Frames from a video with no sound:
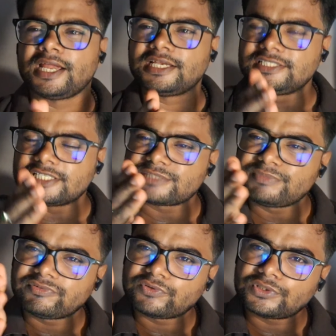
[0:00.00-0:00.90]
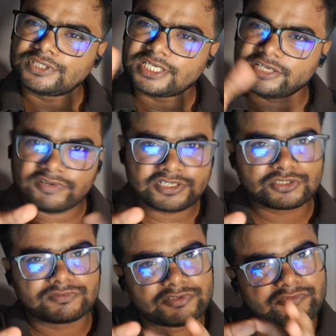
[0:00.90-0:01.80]
And just before the events
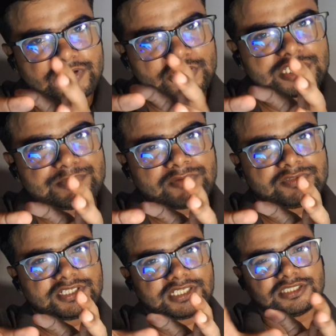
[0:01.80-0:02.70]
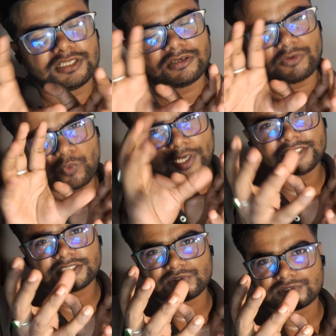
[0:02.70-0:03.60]
of the Fellowship of the Ring, the
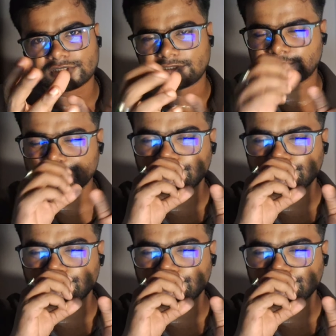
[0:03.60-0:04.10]
Council